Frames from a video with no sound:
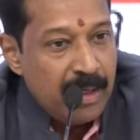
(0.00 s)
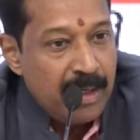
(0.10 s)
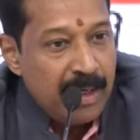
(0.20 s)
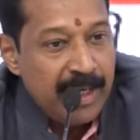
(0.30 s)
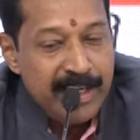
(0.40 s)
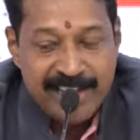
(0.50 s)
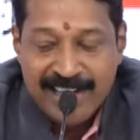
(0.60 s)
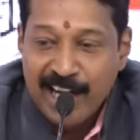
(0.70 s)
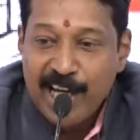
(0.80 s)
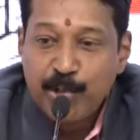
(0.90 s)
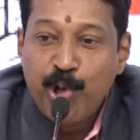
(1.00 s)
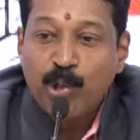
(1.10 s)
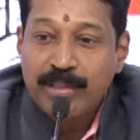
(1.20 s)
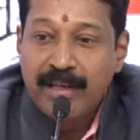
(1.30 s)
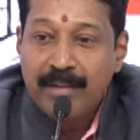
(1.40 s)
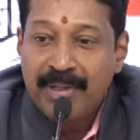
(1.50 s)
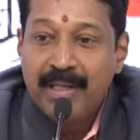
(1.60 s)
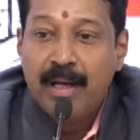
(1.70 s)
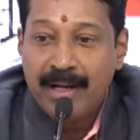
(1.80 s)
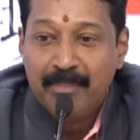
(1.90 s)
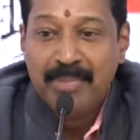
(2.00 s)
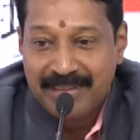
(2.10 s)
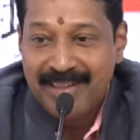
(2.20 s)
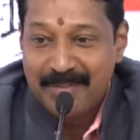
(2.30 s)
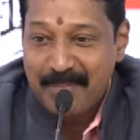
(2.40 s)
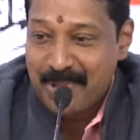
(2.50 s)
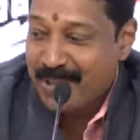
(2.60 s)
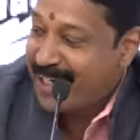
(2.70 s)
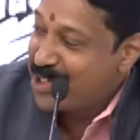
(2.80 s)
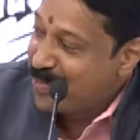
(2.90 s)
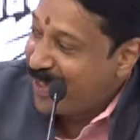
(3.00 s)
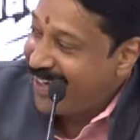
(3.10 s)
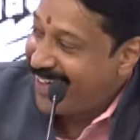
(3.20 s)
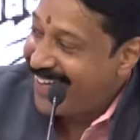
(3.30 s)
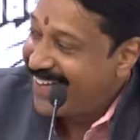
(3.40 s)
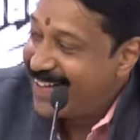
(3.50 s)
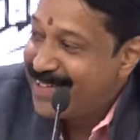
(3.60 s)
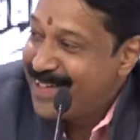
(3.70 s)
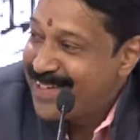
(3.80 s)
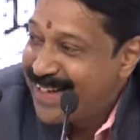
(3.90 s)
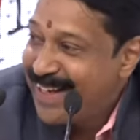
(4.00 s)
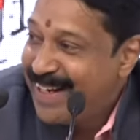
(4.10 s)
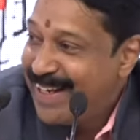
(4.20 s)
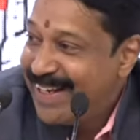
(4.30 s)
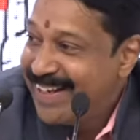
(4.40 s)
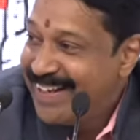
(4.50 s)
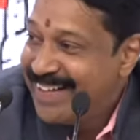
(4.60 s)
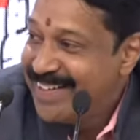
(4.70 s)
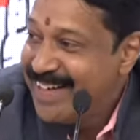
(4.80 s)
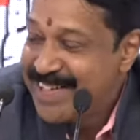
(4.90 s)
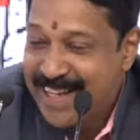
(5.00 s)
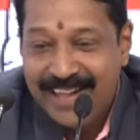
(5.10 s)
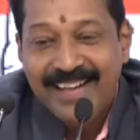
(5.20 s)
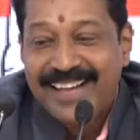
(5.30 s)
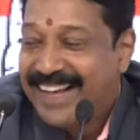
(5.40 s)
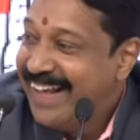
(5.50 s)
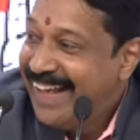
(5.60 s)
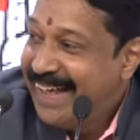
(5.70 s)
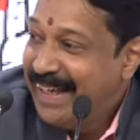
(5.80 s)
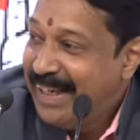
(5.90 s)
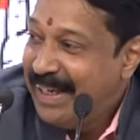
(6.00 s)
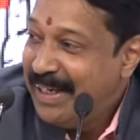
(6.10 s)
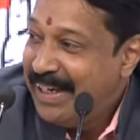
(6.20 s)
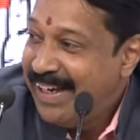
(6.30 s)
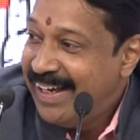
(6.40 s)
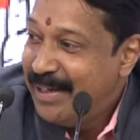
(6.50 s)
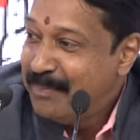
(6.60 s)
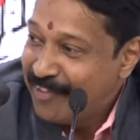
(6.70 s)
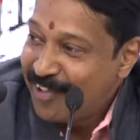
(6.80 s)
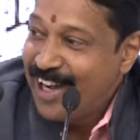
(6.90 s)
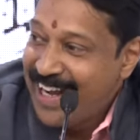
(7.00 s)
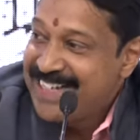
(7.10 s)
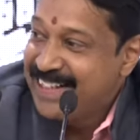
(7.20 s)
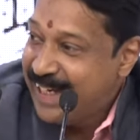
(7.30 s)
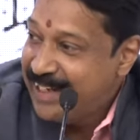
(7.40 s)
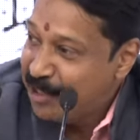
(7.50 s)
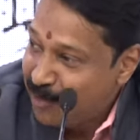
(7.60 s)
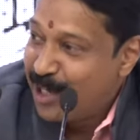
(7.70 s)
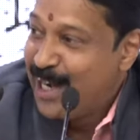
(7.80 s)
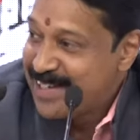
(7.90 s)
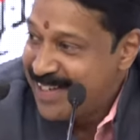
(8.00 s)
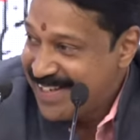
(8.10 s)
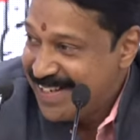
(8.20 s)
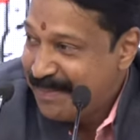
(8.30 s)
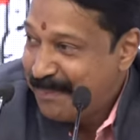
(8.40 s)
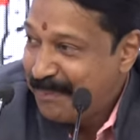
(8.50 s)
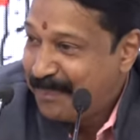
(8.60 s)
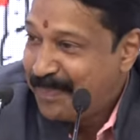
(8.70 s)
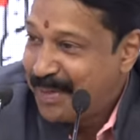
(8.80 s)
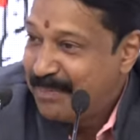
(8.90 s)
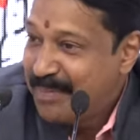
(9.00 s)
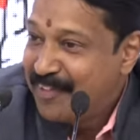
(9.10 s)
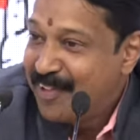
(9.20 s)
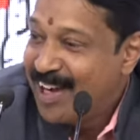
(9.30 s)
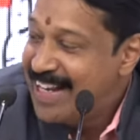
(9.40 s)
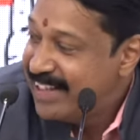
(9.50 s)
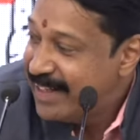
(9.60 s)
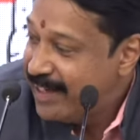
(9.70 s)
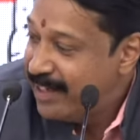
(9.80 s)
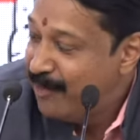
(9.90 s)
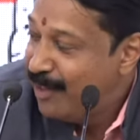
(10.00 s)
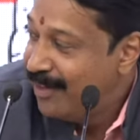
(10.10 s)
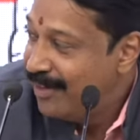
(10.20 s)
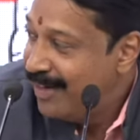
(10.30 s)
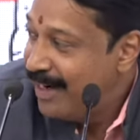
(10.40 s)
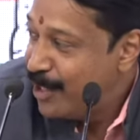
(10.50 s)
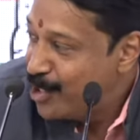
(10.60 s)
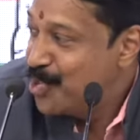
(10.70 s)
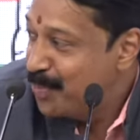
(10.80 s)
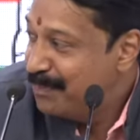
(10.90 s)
And it is related to Dr. B.R. Ambedkar. So that is why Rajesh ji is here. Before releasing that, he will release this. Before releasing that, he will address you.